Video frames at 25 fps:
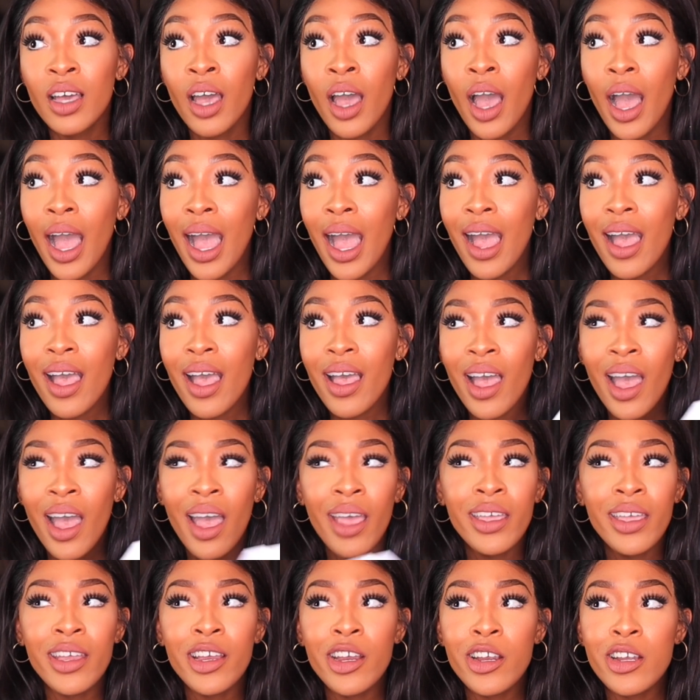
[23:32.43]

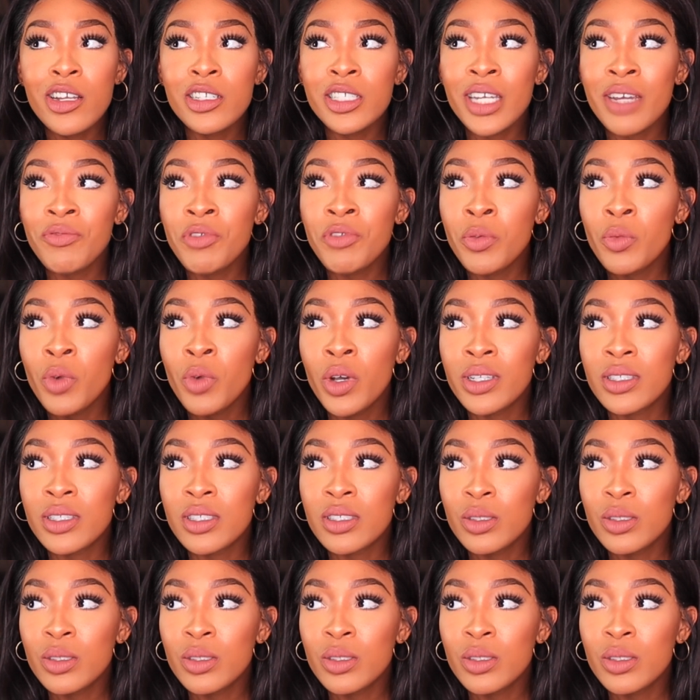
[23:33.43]
I encourage everyone